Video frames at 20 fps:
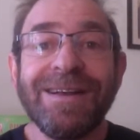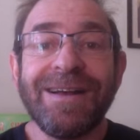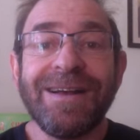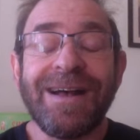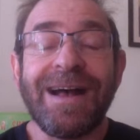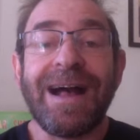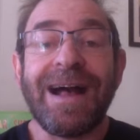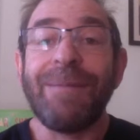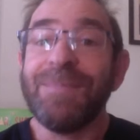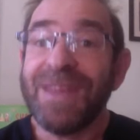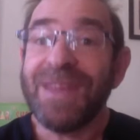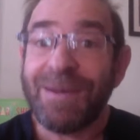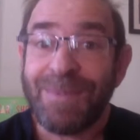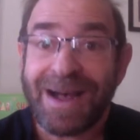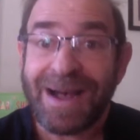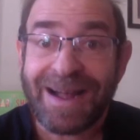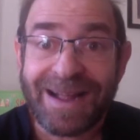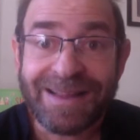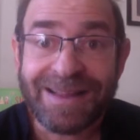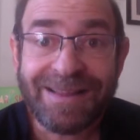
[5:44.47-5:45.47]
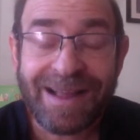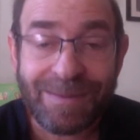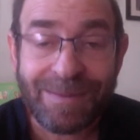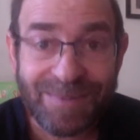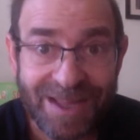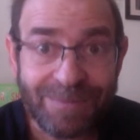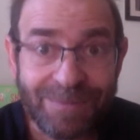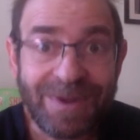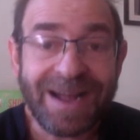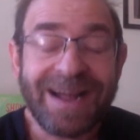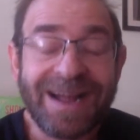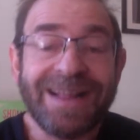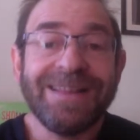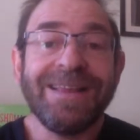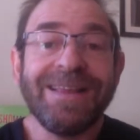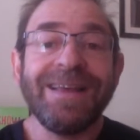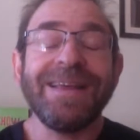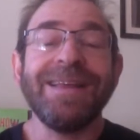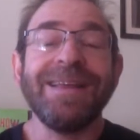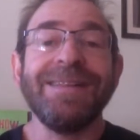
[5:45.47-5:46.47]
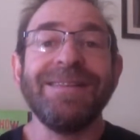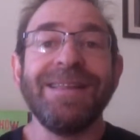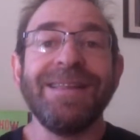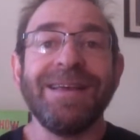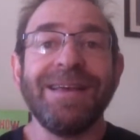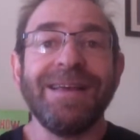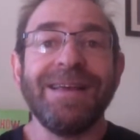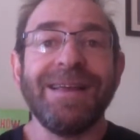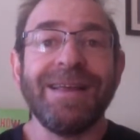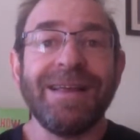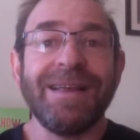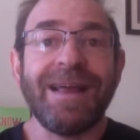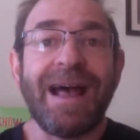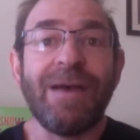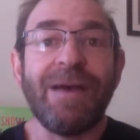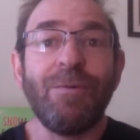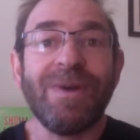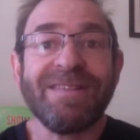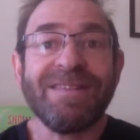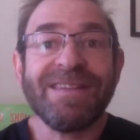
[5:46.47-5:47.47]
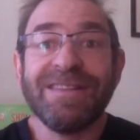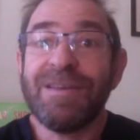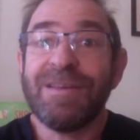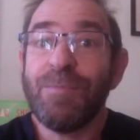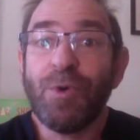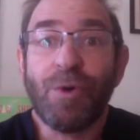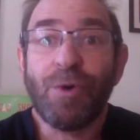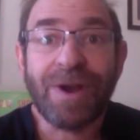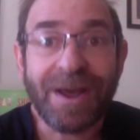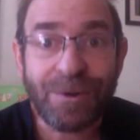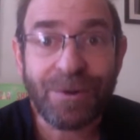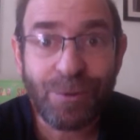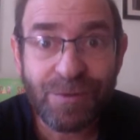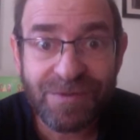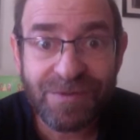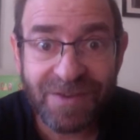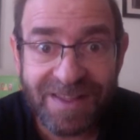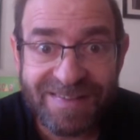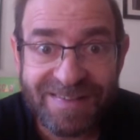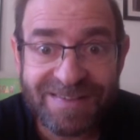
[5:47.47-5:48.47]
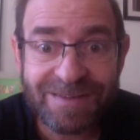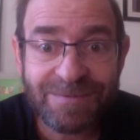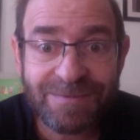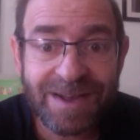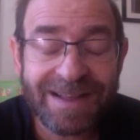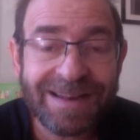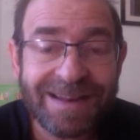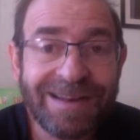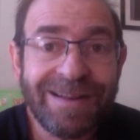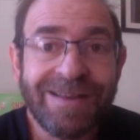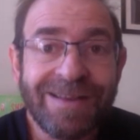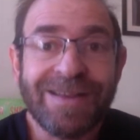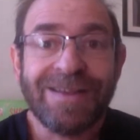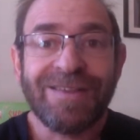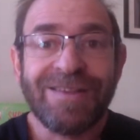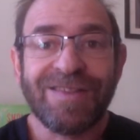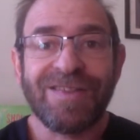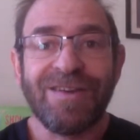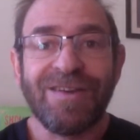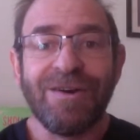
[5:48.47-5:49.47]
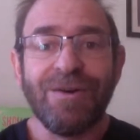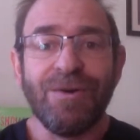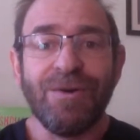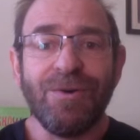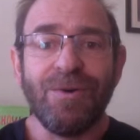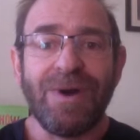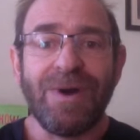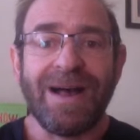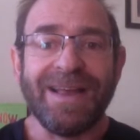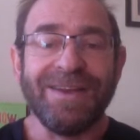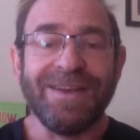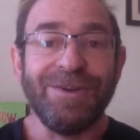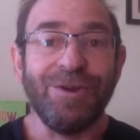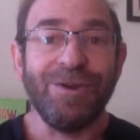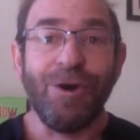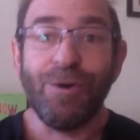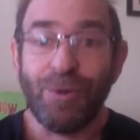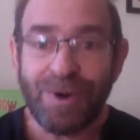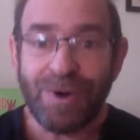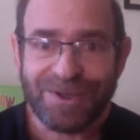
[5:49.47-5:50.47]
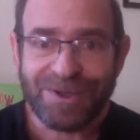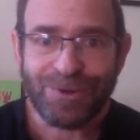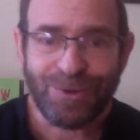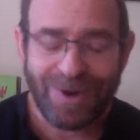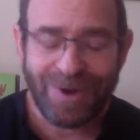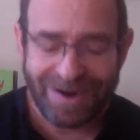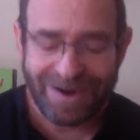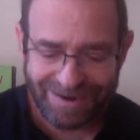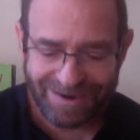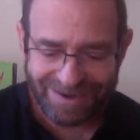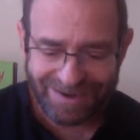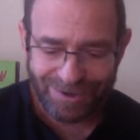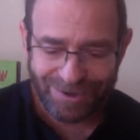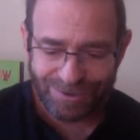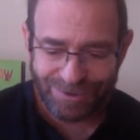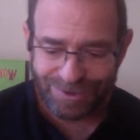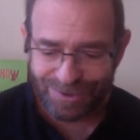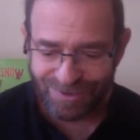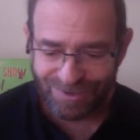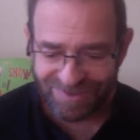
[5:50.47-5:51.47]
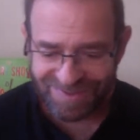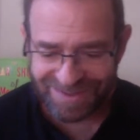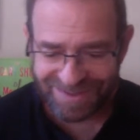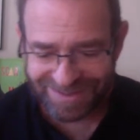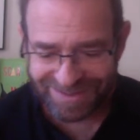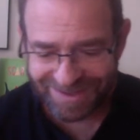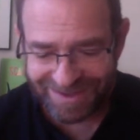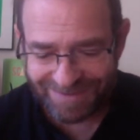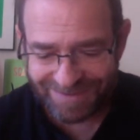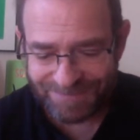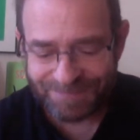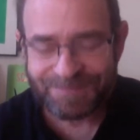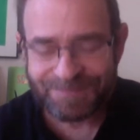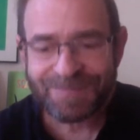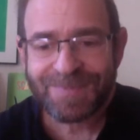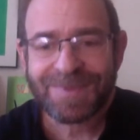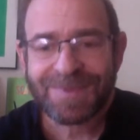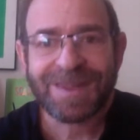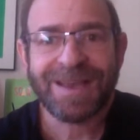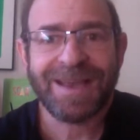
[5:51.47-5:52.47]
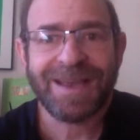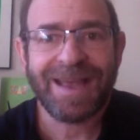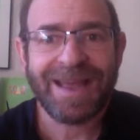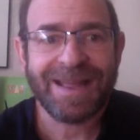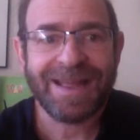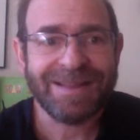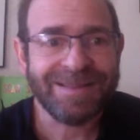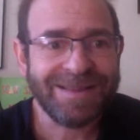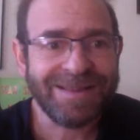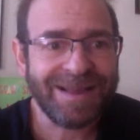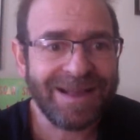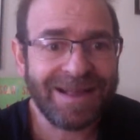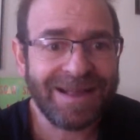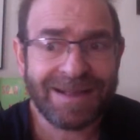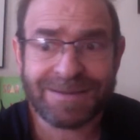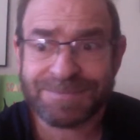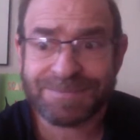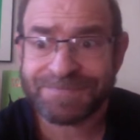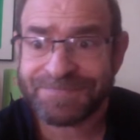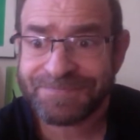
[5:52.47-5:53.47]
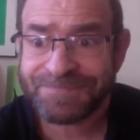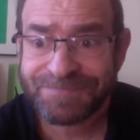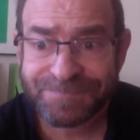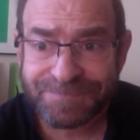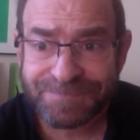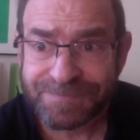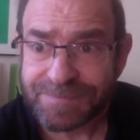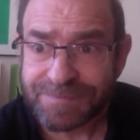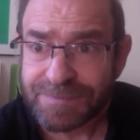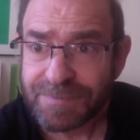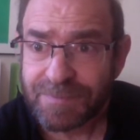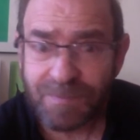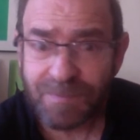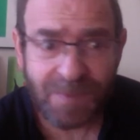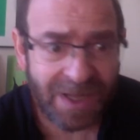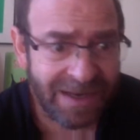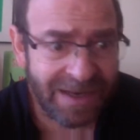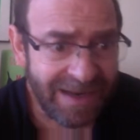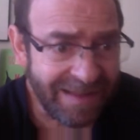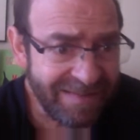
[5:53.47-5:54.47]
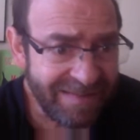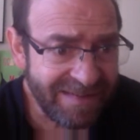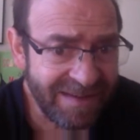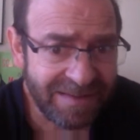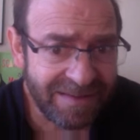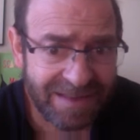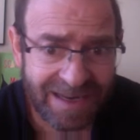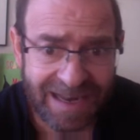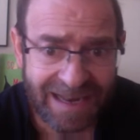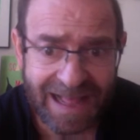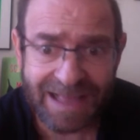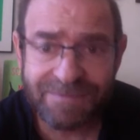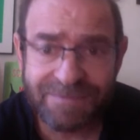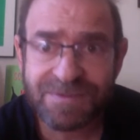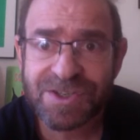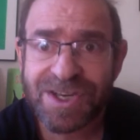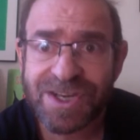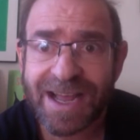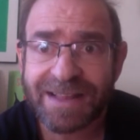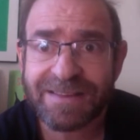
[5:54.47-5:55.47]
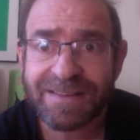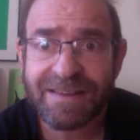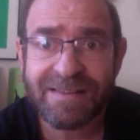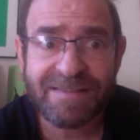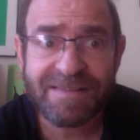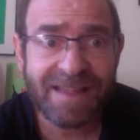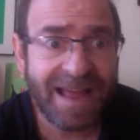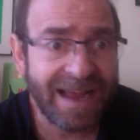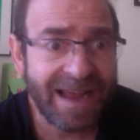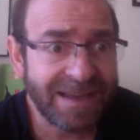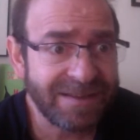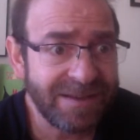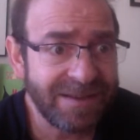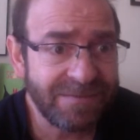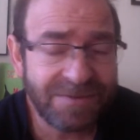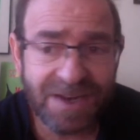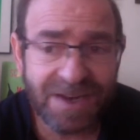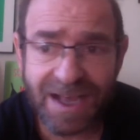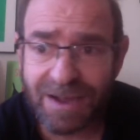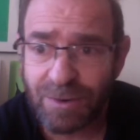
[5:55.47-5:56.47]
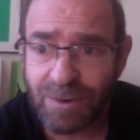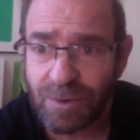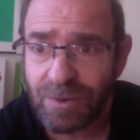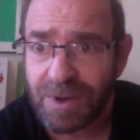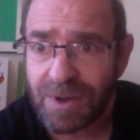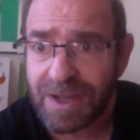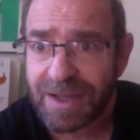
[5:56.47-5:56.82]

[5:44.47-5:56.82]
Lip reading: Ahmedabad, and I was at the Bukaru Festival. So I know where you are. I know your city, and let's see. The live chat is active now.